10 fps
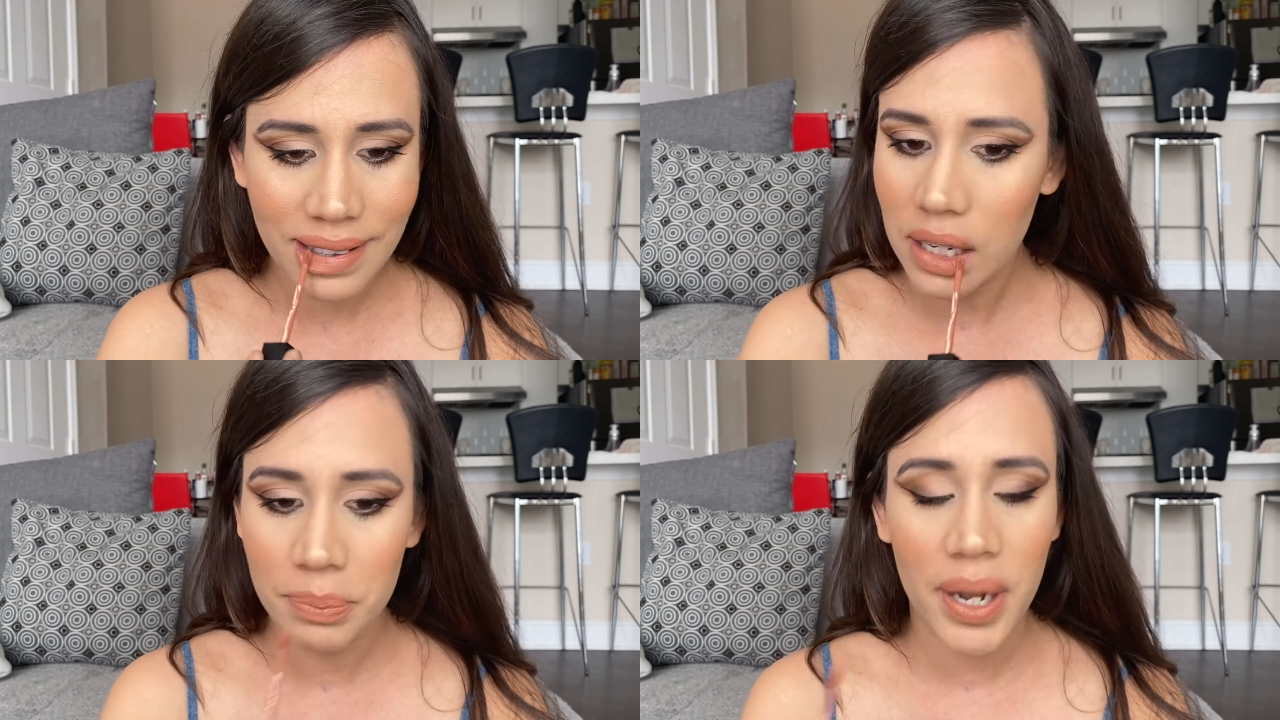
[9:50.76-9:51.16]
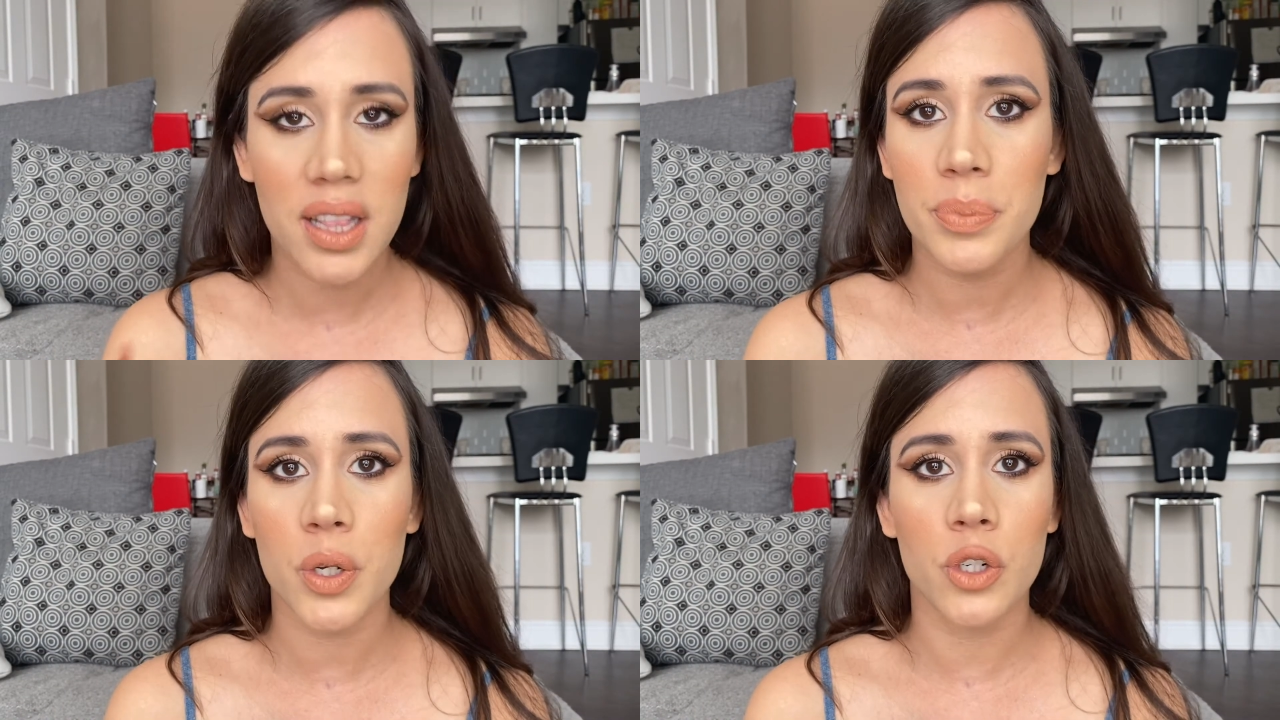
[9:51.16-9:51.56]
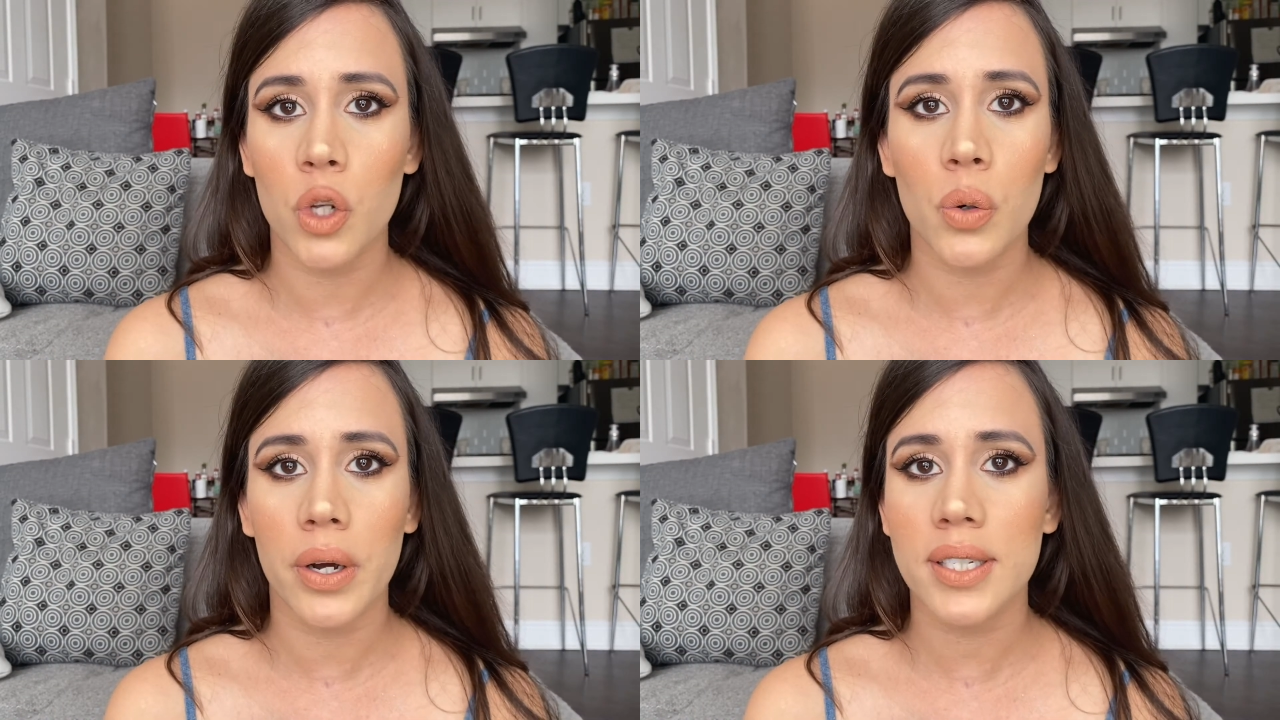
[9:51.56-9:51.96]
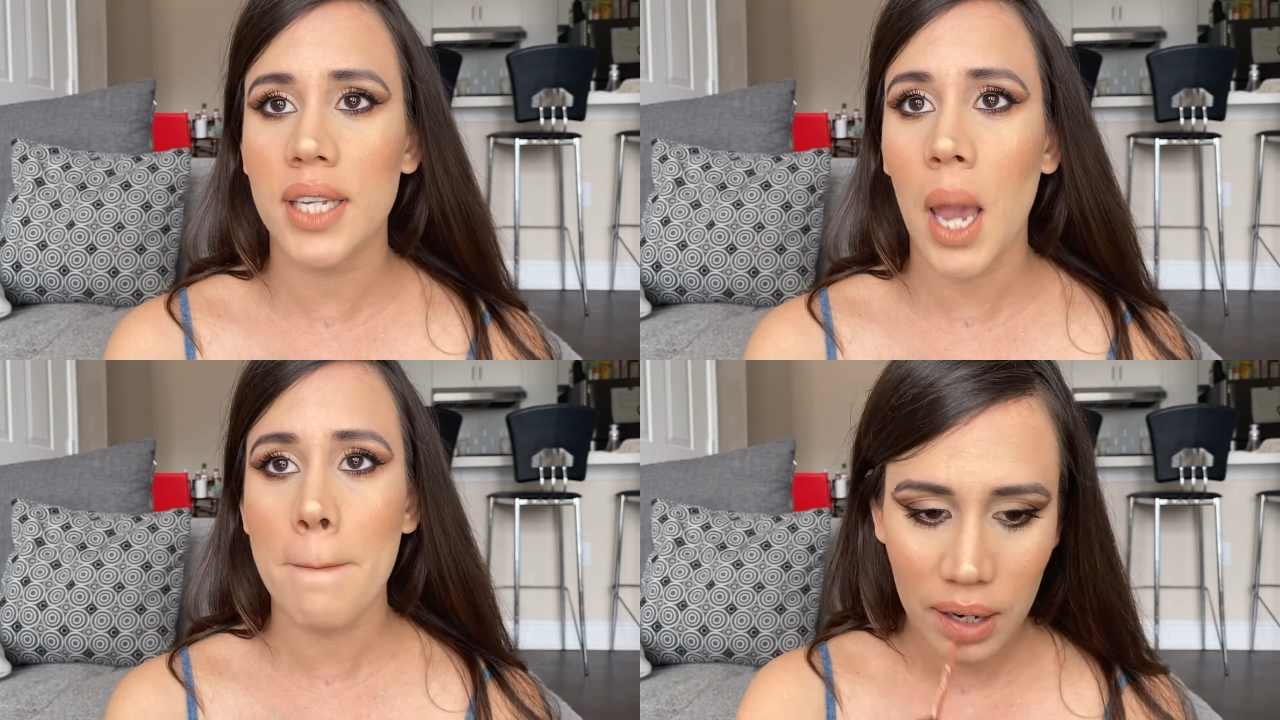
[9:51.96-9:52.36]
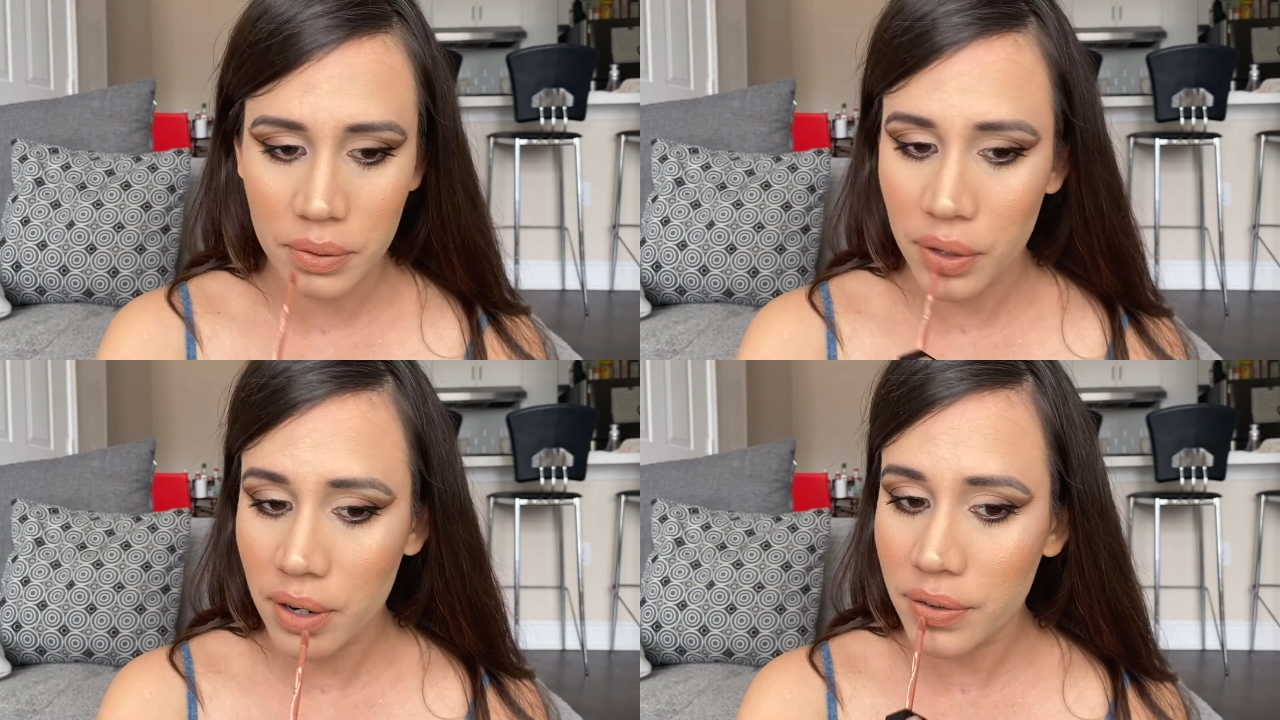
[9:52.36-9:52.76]
My lips are so crusty.
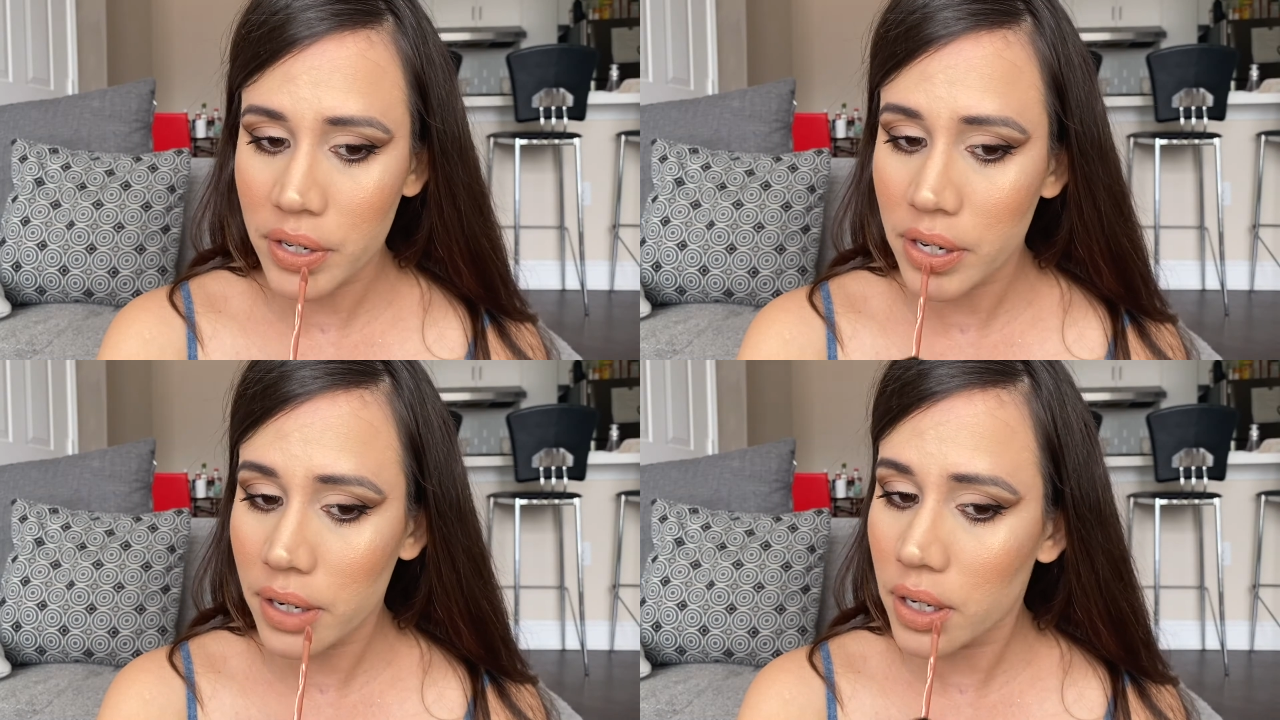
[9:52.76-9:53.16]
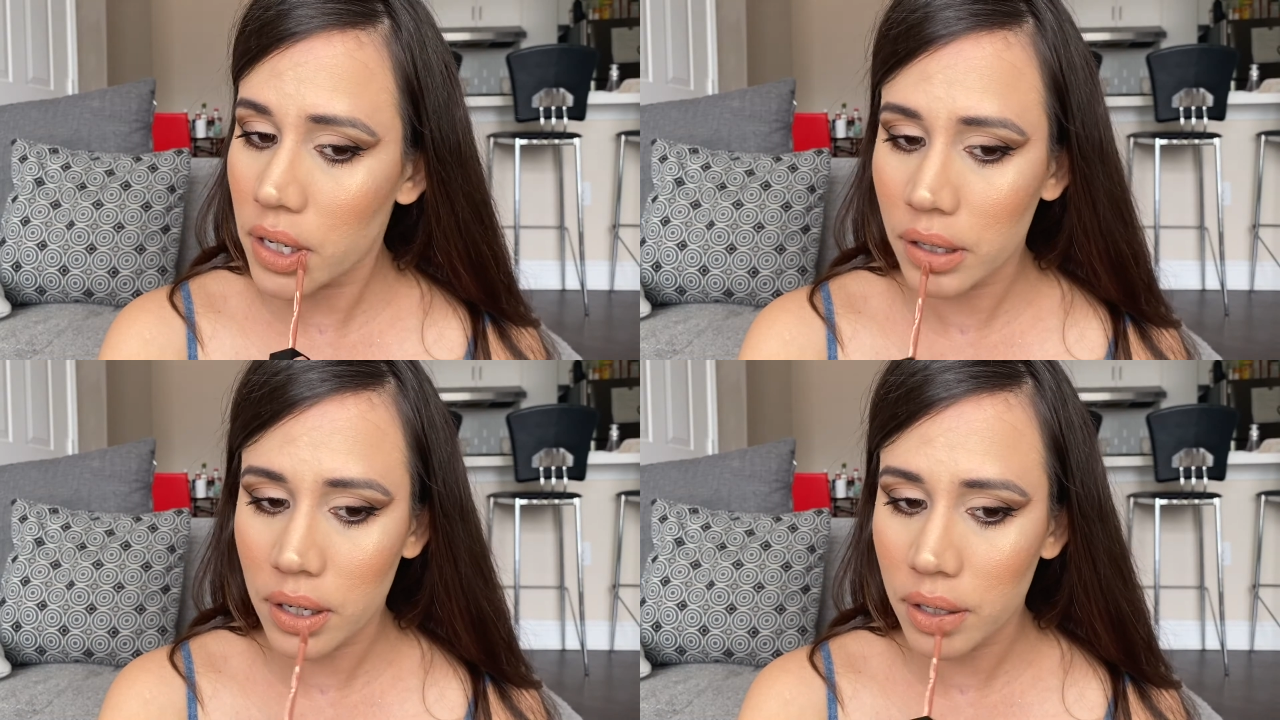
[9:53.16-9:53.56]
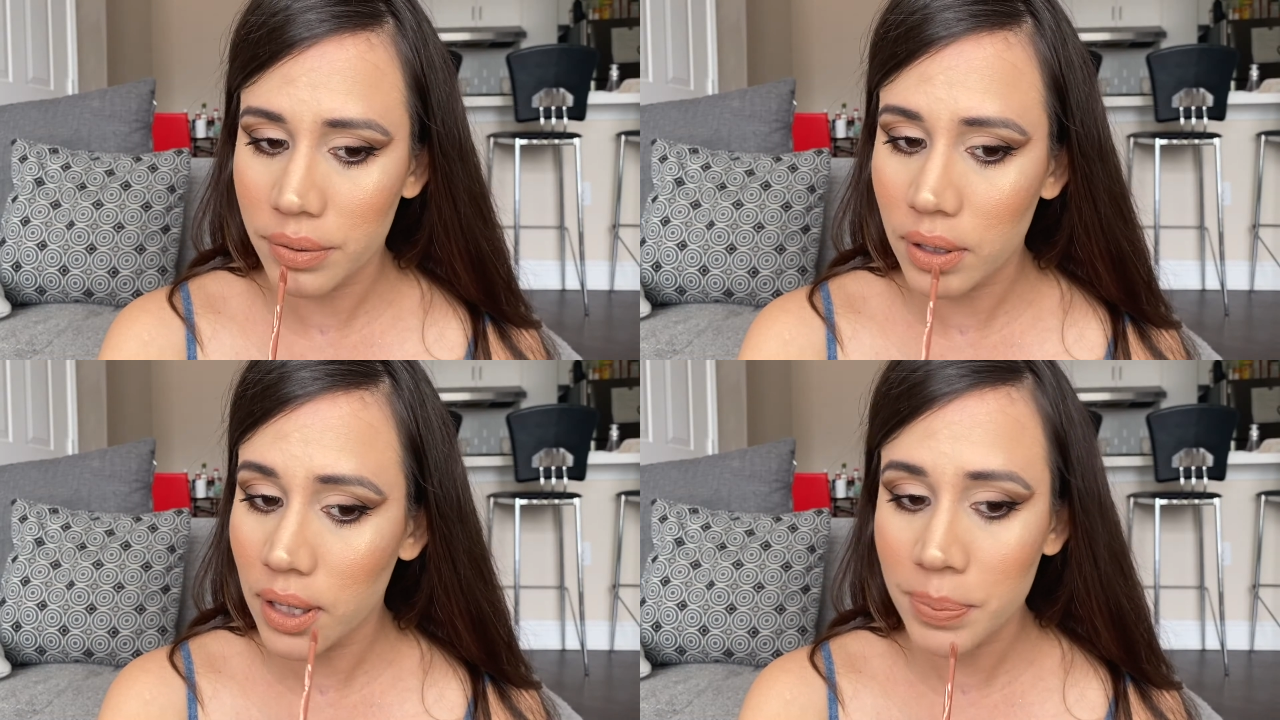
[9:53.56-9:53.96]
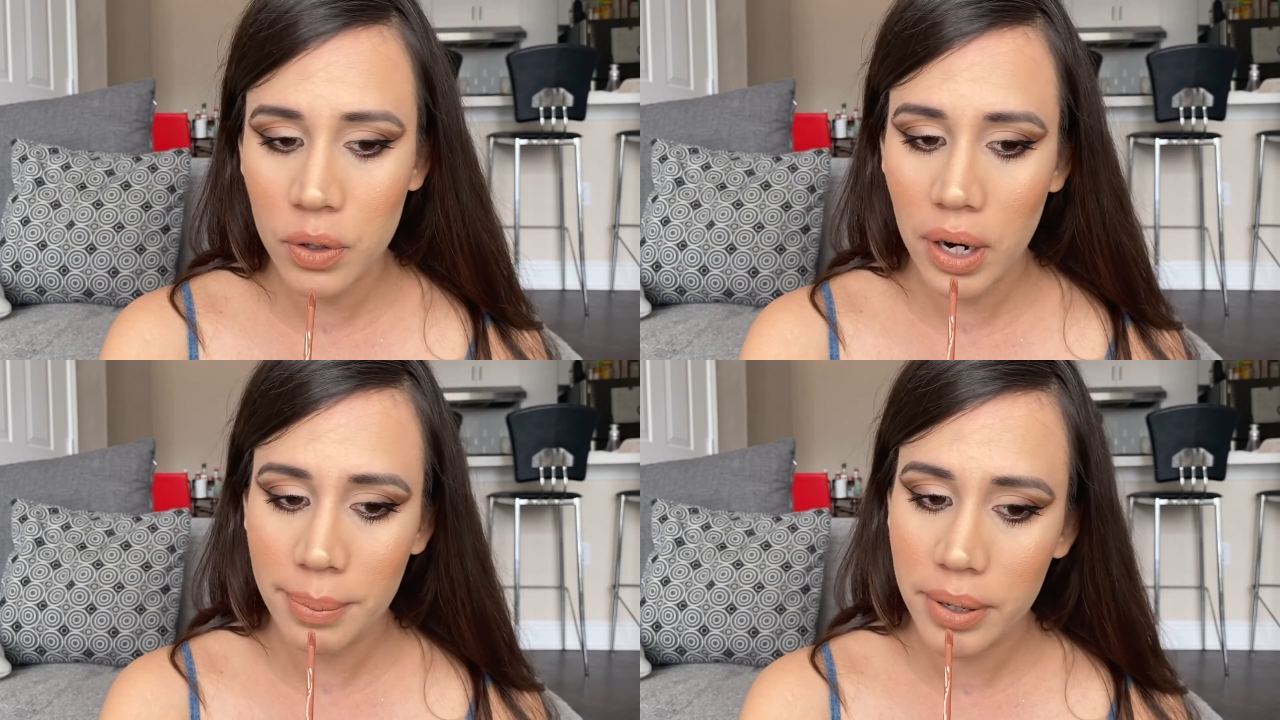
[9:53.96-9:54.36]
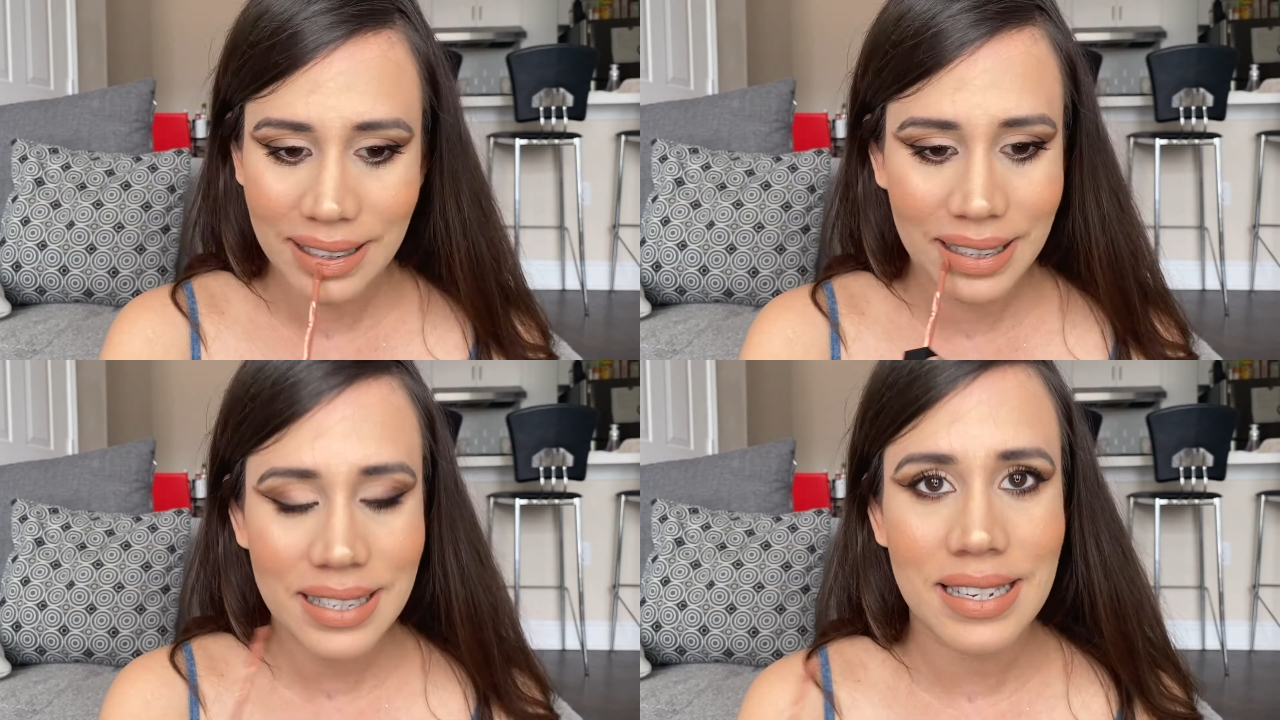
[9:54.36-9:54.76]
Have you ever heard of lip scrub?
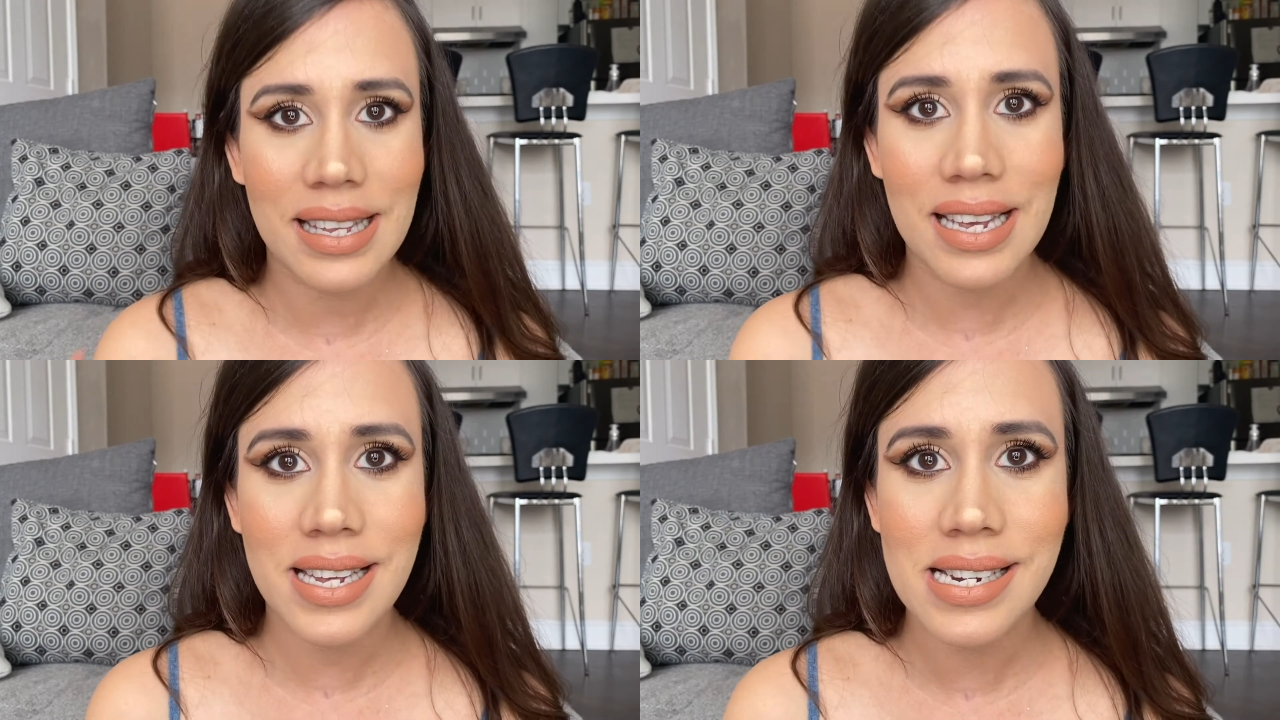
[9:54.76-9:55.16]
See that?